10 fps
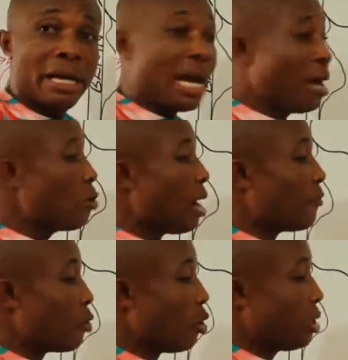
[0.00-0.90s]
Now you
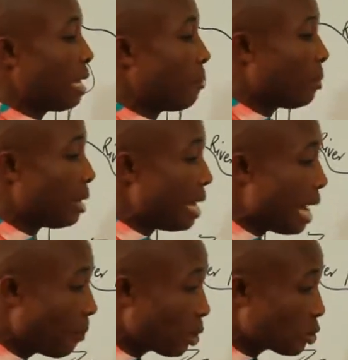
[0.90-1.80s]
have known the
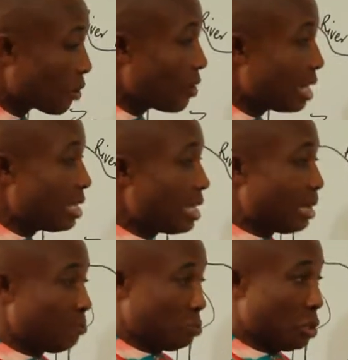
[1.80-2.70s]
neighbors of
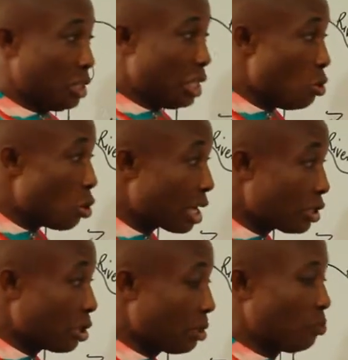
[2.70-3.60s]
Nigeria, the
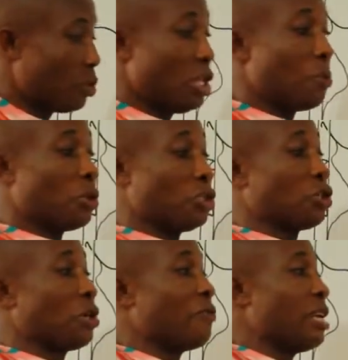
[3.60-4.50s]
location, the
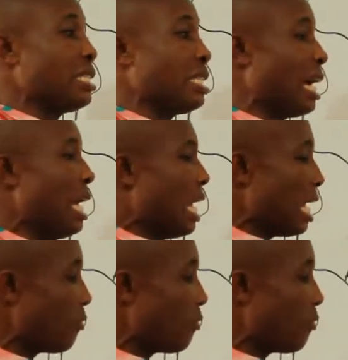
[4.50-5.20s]
position of Nigeria.